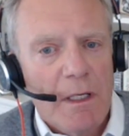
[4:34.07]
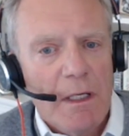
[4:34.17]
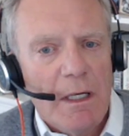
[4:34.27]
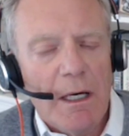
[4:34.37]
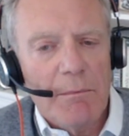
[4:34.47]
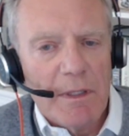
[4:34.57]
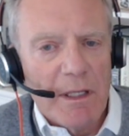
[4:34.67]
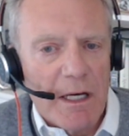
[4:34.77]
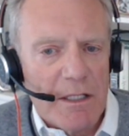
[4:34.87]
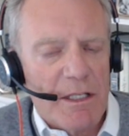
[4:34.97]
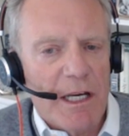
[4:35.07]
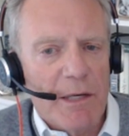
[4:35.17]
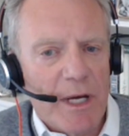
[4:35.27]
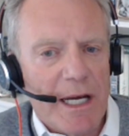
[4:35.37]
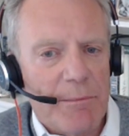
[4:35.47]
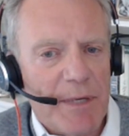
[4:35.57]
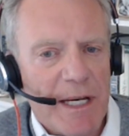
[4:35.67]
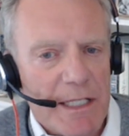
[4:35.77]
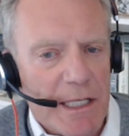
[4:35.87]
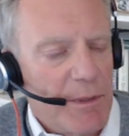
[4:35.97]
Sure. Um, last time we had a
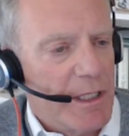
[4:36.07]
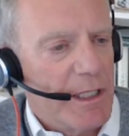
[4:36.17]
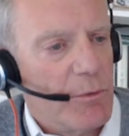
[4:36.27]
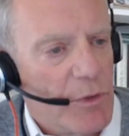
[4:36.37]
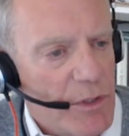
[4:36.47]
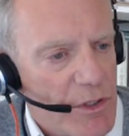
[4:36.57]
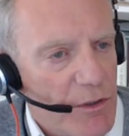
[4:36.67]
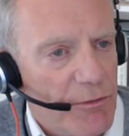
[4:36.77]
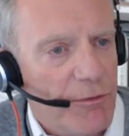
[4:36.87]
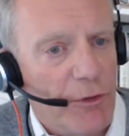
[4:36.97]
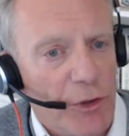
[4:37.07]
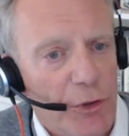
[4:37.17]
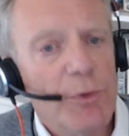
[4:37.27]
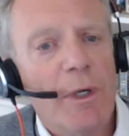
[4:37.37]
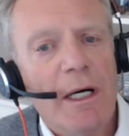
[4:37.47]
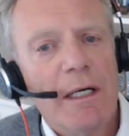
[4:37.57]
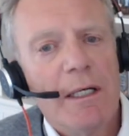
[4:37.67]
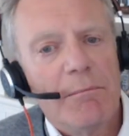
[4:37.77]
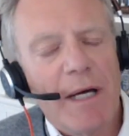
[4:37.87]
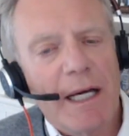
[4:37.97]
pandemic, it was the flu
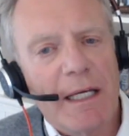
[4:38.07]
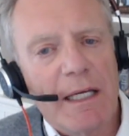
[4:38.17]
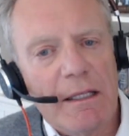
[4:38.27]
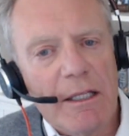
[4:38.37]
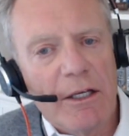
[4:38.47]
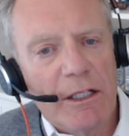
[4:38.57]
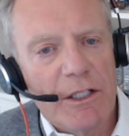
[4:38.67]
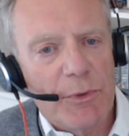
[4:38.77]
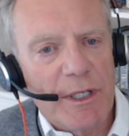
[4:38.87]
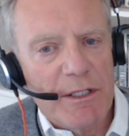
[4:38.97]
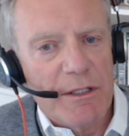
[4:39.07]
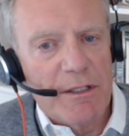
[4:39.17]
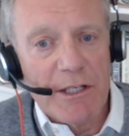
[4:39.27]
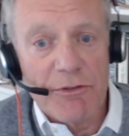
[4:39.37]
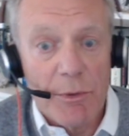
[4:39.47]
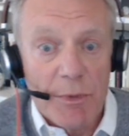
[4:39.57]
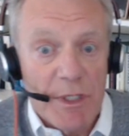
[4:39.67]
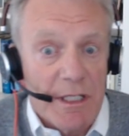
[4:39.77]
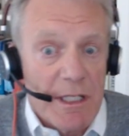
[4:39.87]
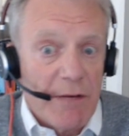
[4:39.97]
back yeah. in the early 20th century.
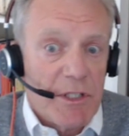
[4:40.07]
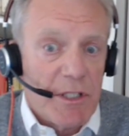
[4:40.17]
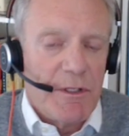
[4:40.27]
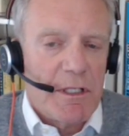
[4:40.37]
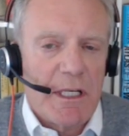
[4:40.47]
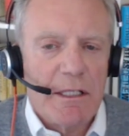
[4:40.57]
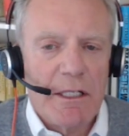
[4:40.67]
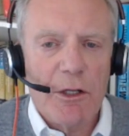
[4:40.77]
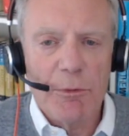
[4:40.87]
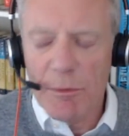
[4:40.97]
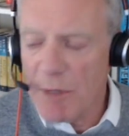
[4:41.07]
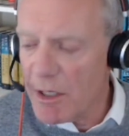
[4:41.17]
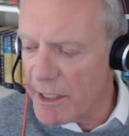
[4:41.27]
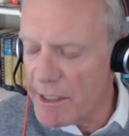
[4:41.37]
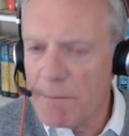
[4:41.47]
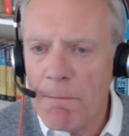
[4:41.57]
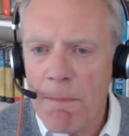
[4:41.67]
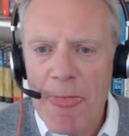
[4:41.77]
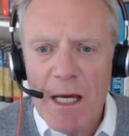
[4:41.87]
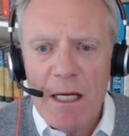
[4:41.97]
We didn't have a sophisticated global market.
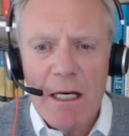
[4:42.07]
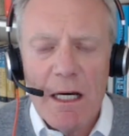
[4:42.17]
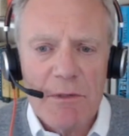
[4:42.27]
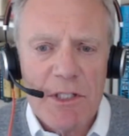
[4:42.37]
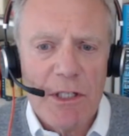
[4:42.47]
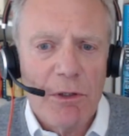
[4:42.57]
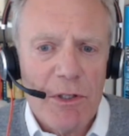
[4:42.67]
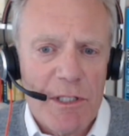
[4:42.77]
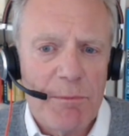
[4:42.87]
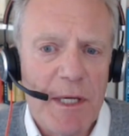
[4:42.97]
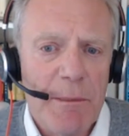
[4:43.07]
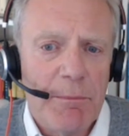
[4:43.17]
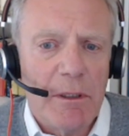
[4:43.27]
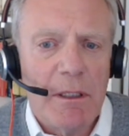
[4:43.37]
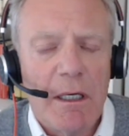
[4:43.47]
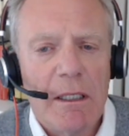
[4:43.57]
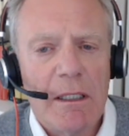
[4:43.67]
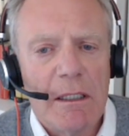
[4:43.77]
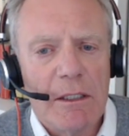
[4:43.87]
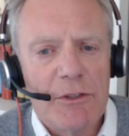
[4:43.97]
Right. Uh, so lots of people
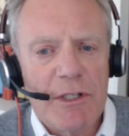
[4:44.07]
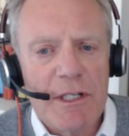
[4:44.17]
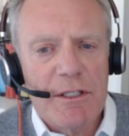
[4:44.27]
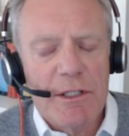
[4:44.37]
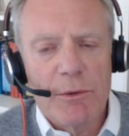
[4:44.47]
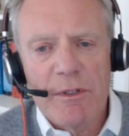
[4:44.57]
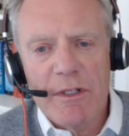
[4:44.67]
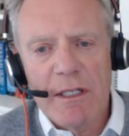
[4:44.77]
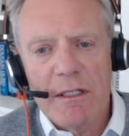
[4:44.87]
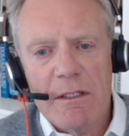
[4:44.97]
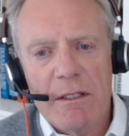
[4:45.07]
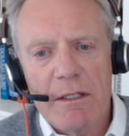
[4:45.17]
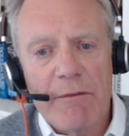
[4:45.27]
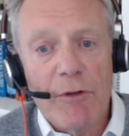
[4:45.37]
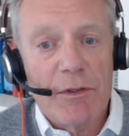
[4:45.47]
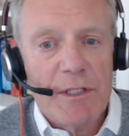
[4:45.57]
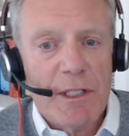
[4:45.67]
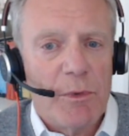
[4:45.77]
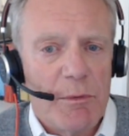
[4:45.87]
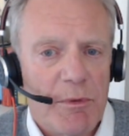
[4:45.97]
are trying to deal with things that they've not
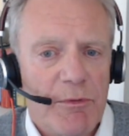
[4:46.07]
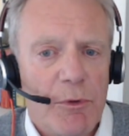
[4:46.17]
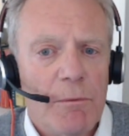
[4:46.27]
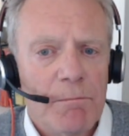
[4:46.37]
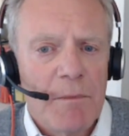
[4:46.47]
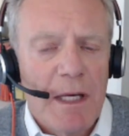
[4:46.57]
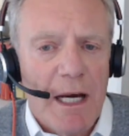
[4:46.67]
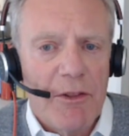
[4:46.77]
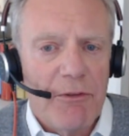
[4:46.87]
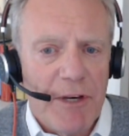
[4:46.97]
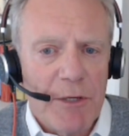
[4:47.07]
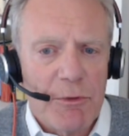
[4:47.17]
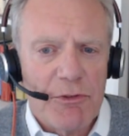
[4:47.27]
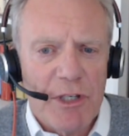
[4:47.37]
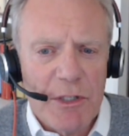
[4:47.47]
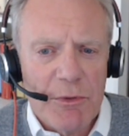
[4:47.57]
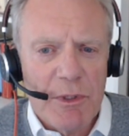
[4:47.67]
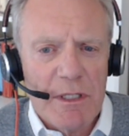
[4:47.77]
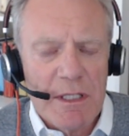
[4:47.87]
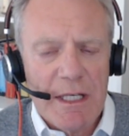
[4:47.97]
dealt with before. And the Fed were trying to
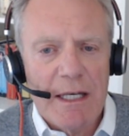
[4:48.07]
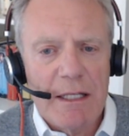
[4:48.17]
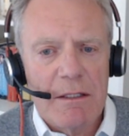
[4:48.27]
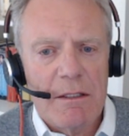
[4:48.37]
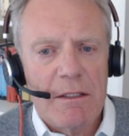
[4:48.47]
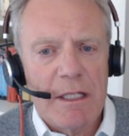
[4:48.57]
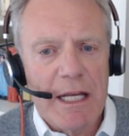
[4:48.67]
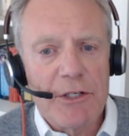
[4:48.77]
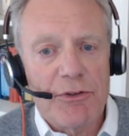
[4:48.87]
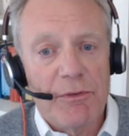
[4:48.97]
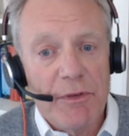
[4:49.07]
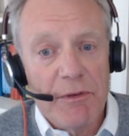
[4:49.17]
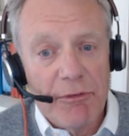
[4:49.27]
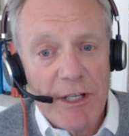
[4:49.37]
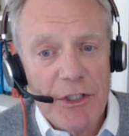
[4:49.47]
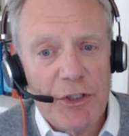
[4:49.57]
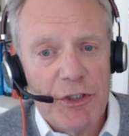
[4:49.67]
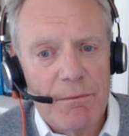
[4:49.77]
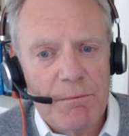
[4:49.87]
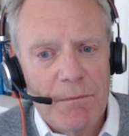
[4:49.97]
understand the nature of
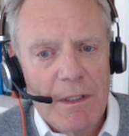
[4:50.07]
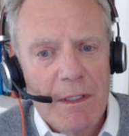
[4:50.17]
inflation.